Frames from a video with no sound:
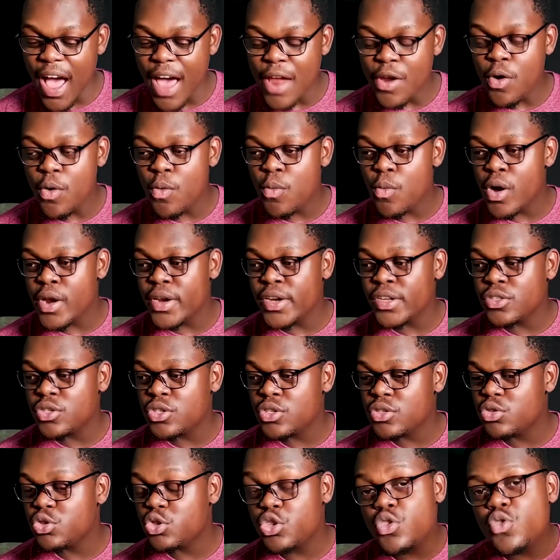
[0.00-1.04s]
I don't want it
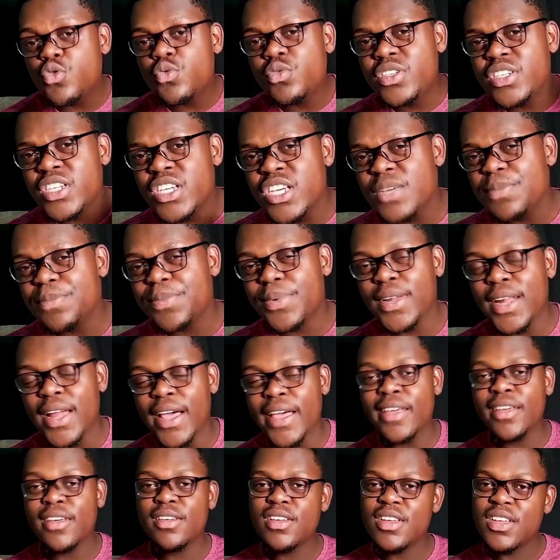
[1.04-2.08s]
too deep,
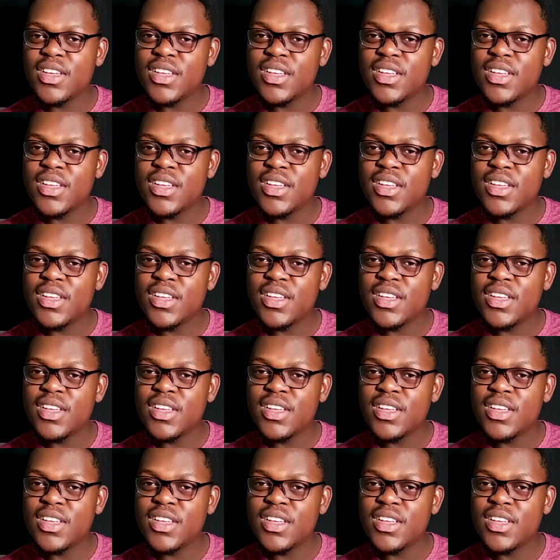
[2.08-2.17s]
like